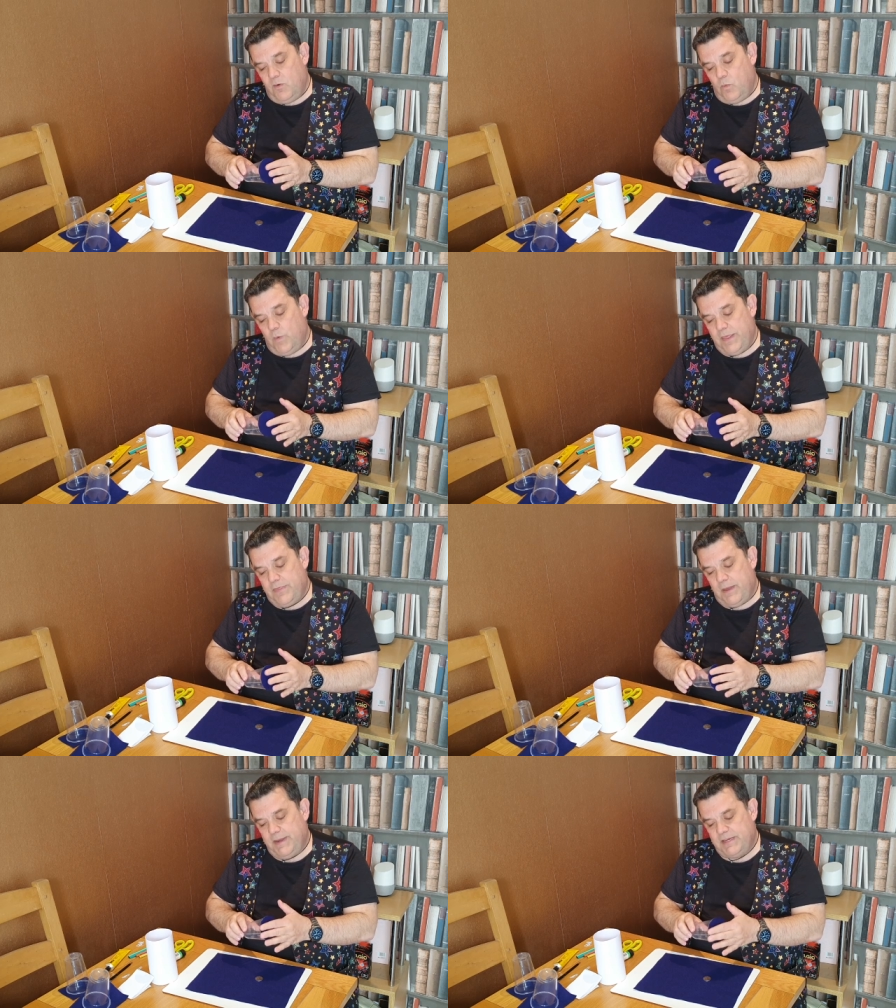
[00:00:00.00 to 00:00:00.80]
with
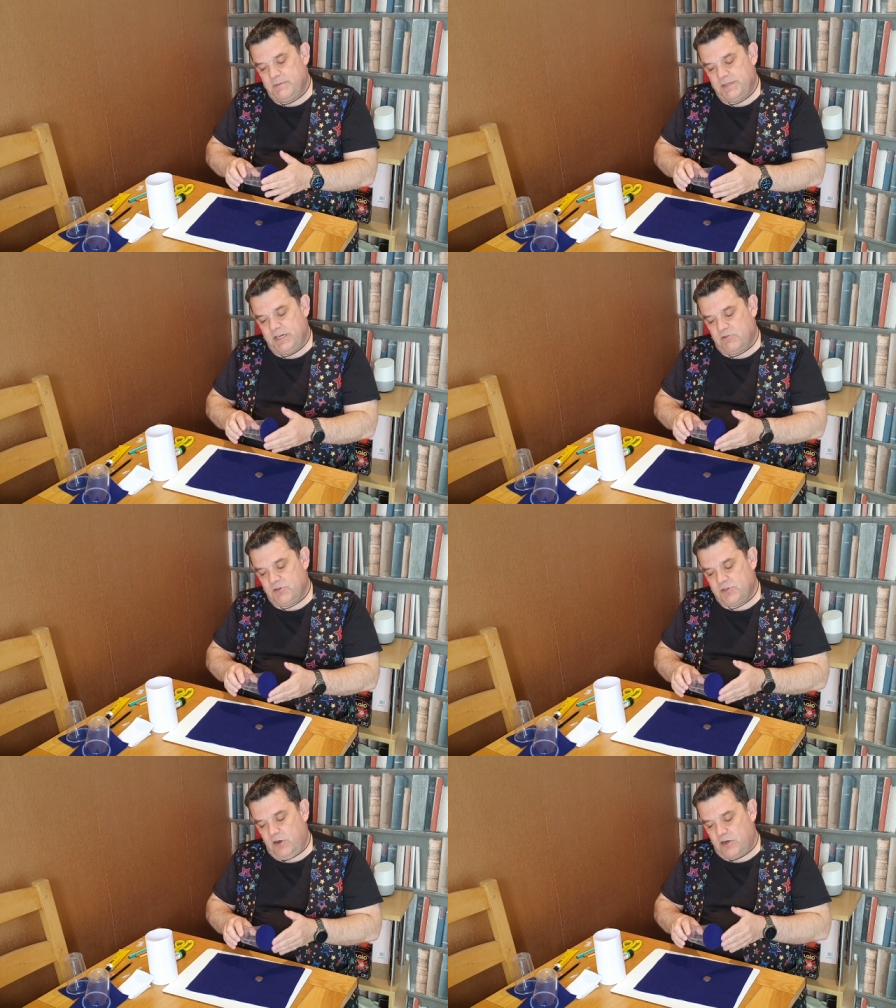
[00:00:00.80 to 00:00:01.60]
a piece of material
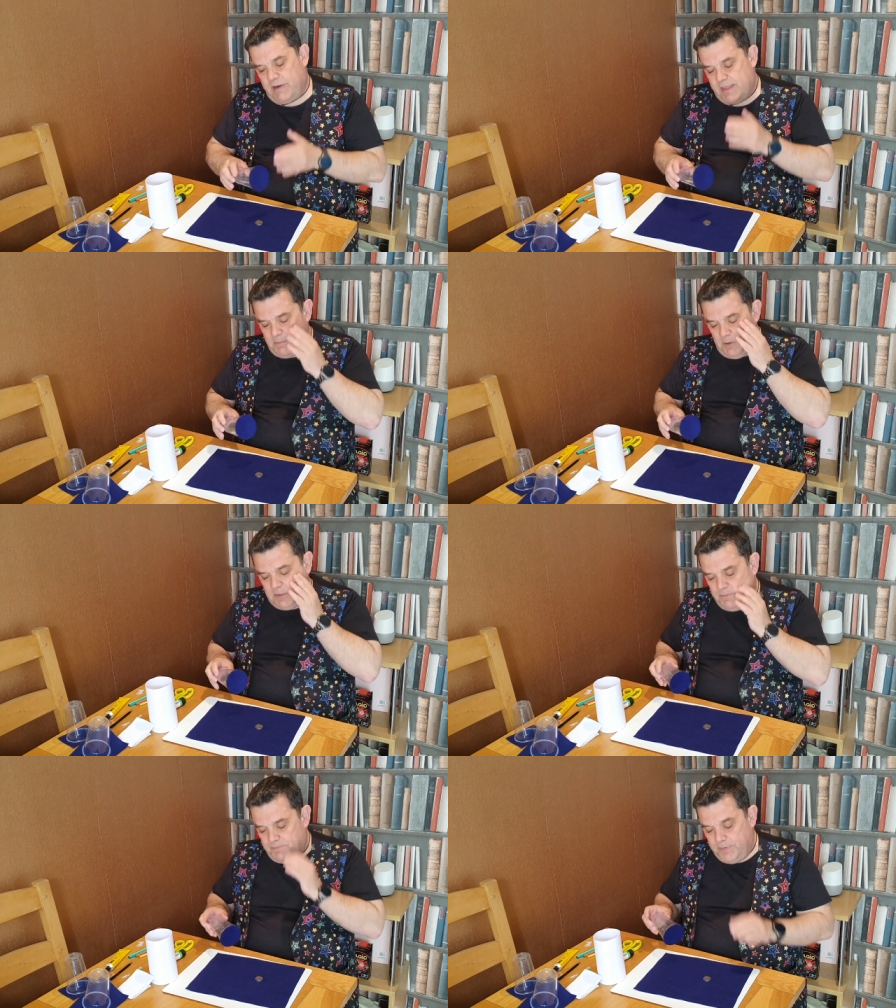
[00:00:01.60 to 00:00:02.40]
stuck around the
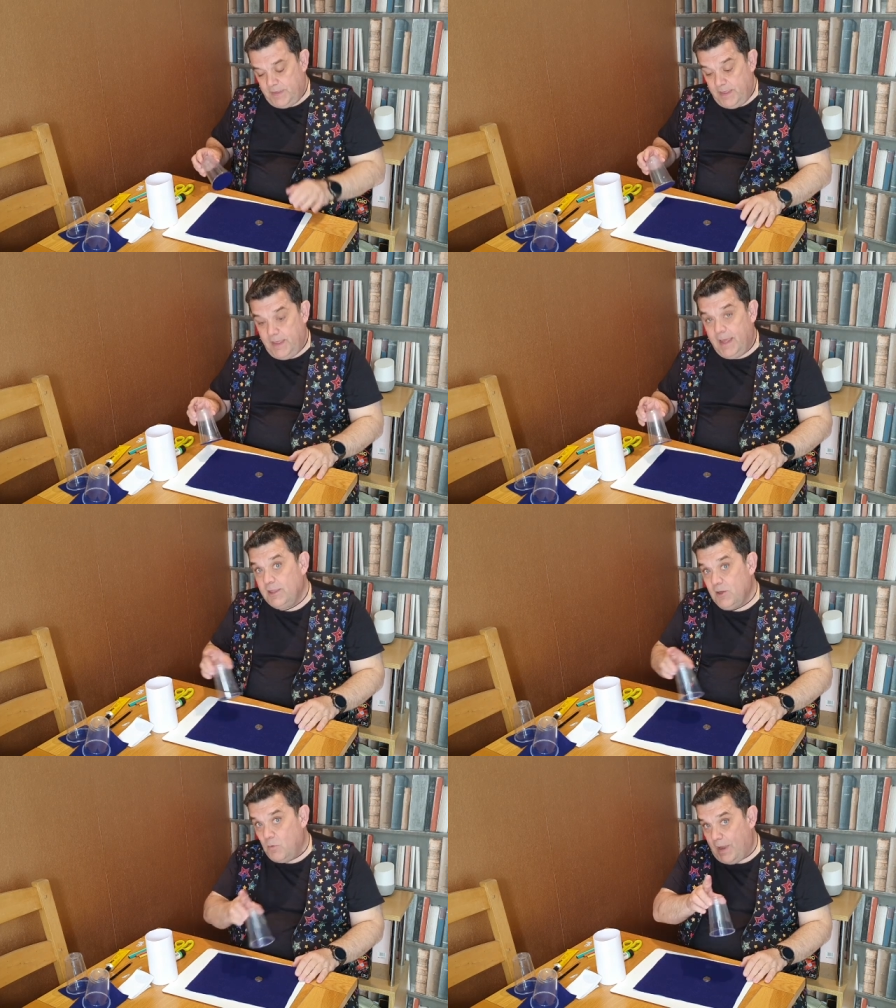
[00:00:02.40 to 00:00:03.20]
bottom. And
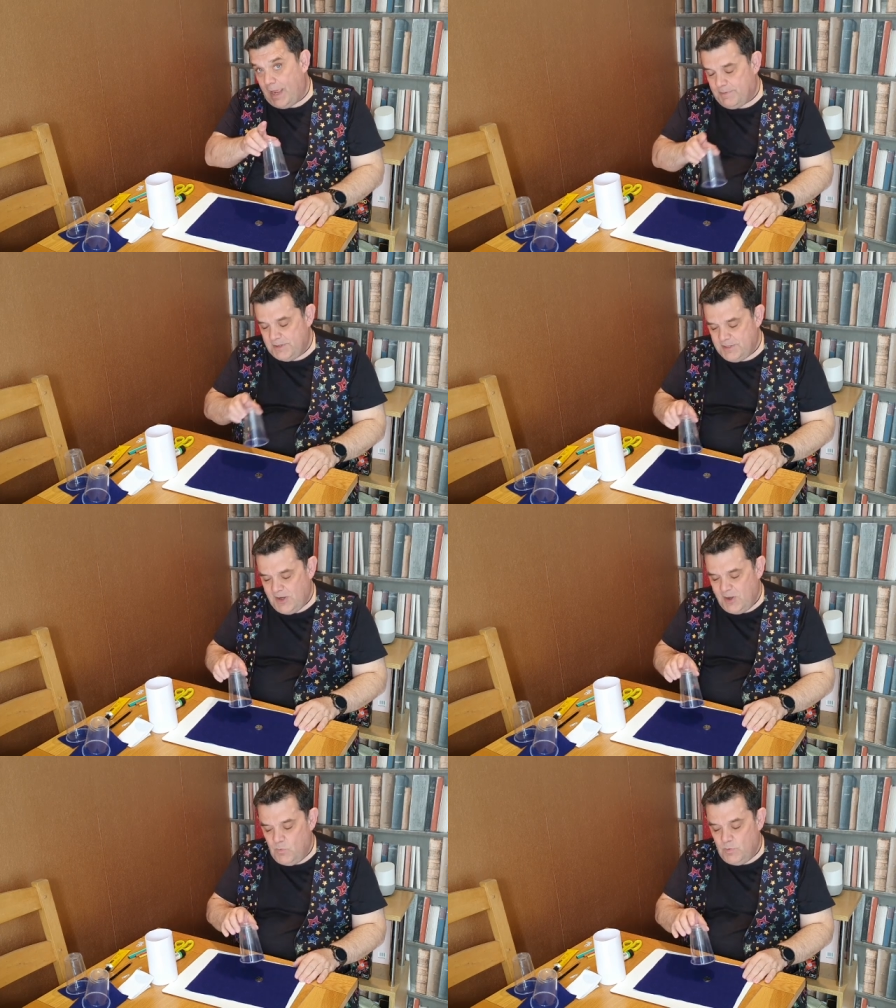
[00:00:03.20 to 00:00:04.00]
look what happens
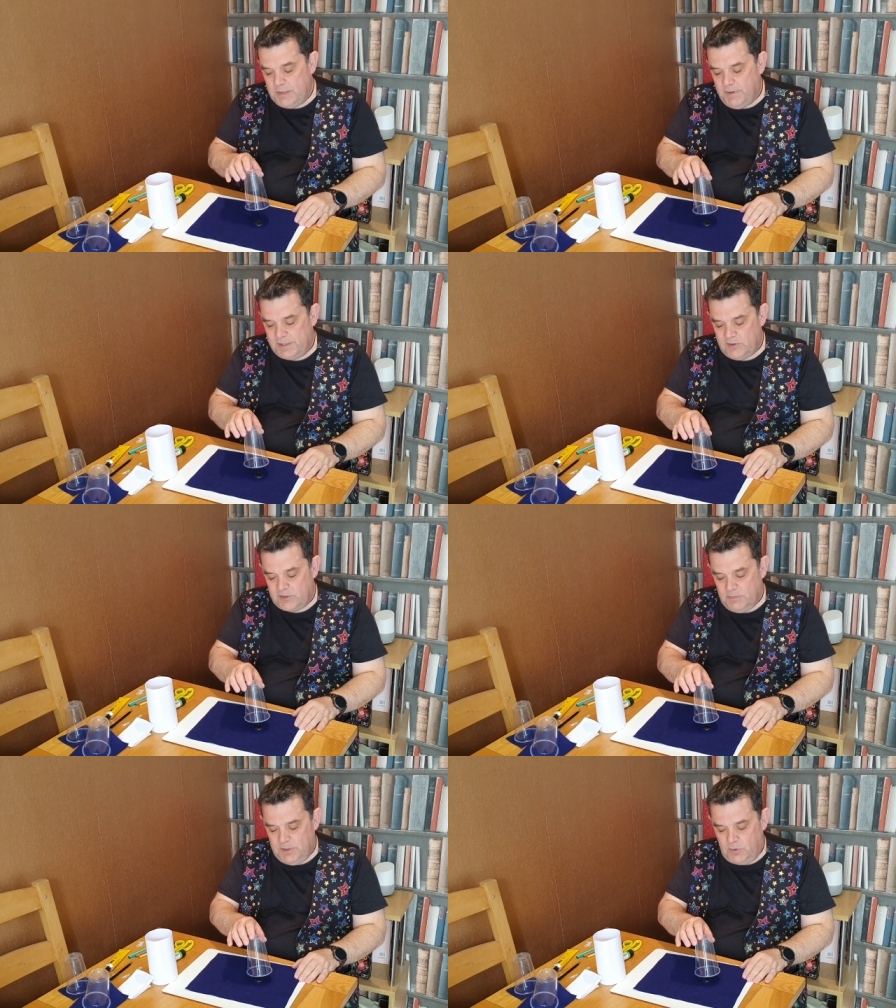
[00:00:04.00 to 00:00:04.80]
when you put it on
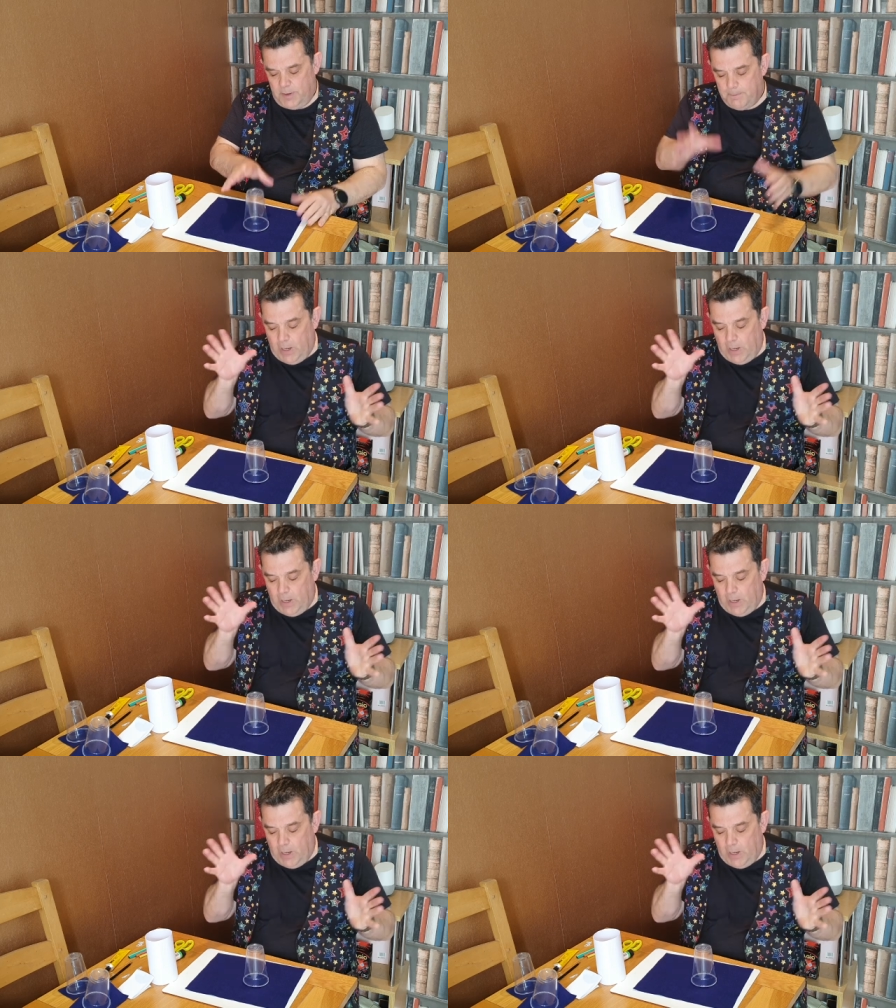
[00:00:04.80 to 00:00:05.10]
top of the coin.